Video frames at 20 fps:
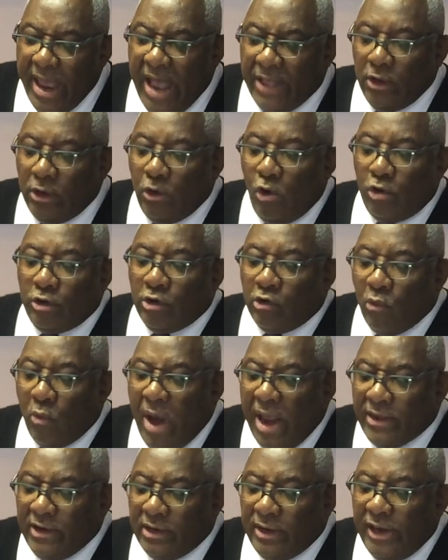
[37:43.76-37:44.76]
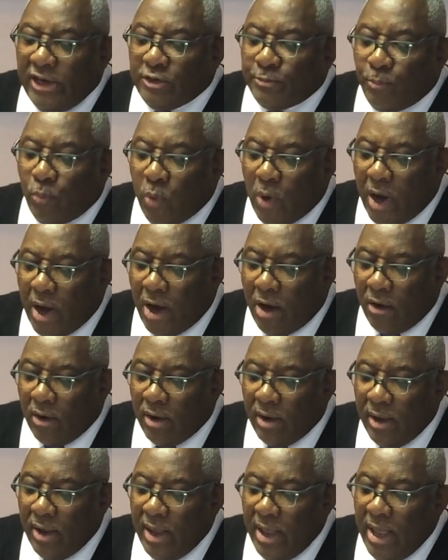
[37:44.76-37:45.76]
And the Lord granted his
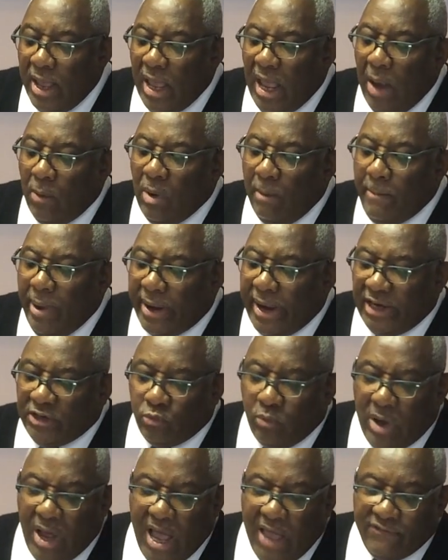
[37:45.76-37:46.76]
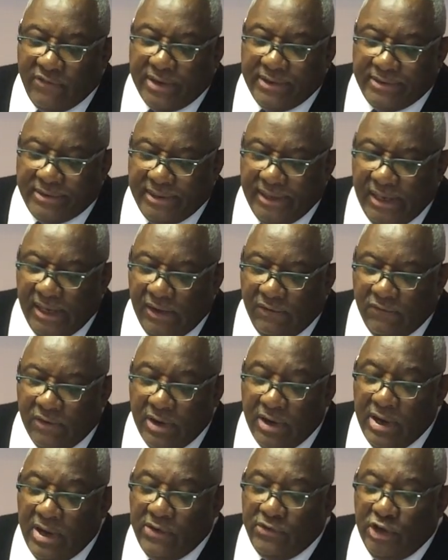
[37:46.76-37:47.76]
prayer, and Rebekah, his wife, conceived.
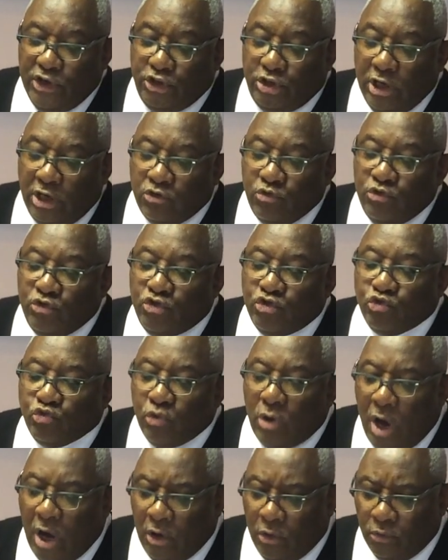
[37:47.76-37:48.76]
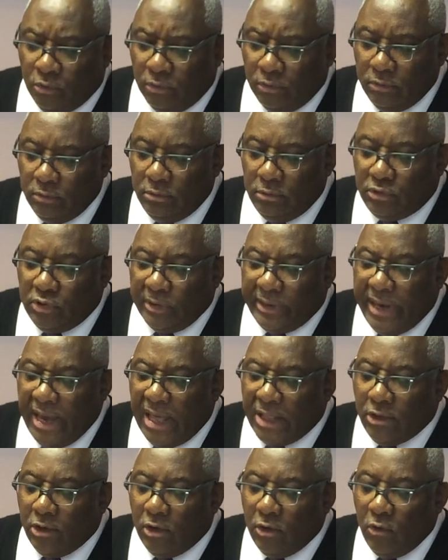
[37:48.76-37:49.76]
The children struggled
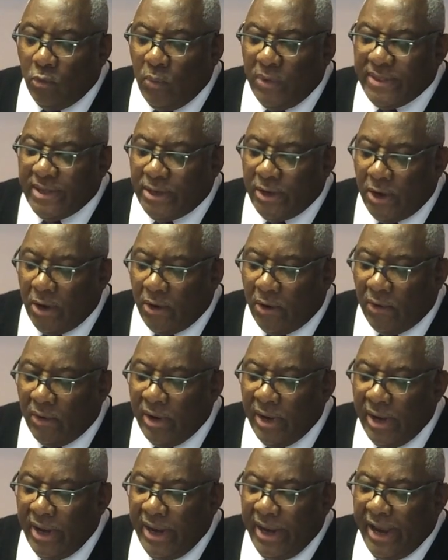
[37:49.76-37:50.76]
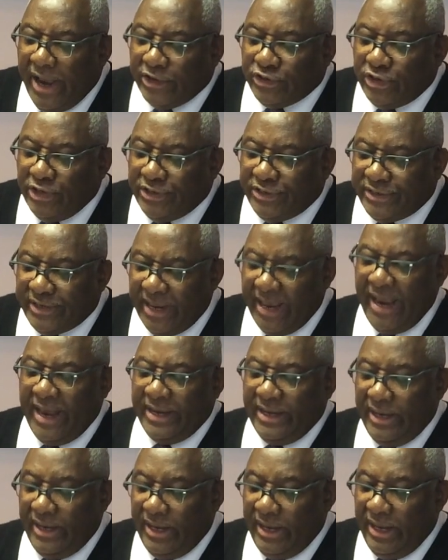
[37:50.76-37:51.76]
together within her. And she
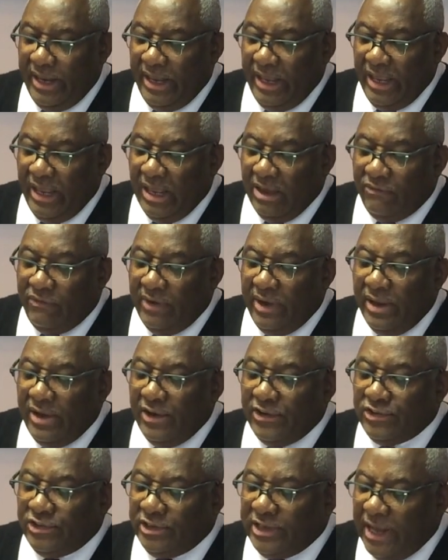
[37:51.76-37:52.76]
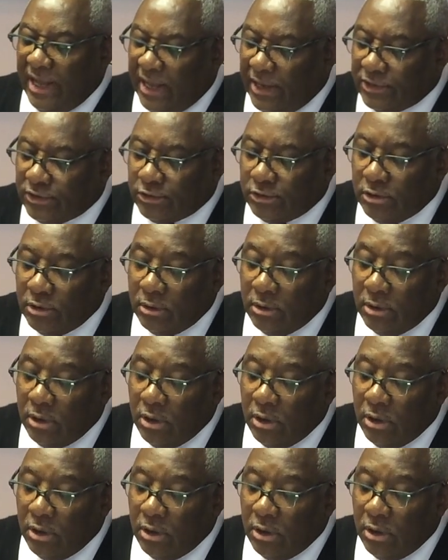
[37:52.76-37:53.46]
said, if it is thus,